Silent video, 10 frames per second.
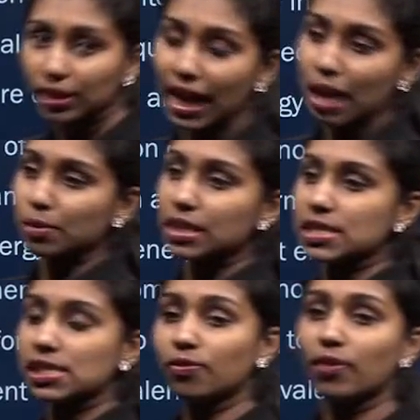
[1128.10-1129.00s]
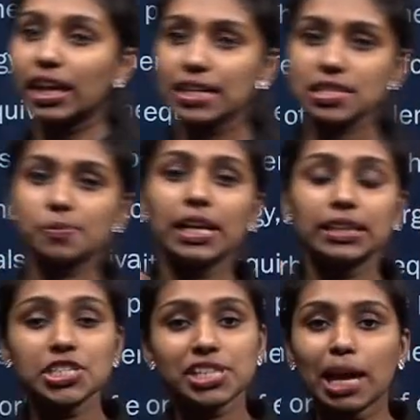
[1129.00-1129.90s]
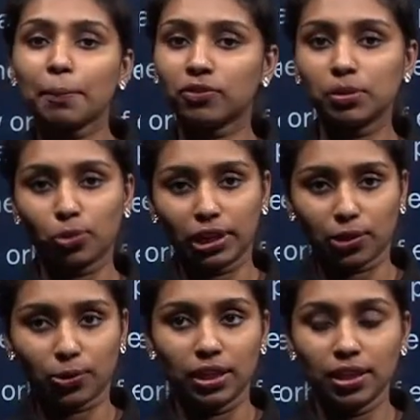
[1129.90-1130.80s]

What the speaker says: the hybridization, we can just predict the shape of the molecule.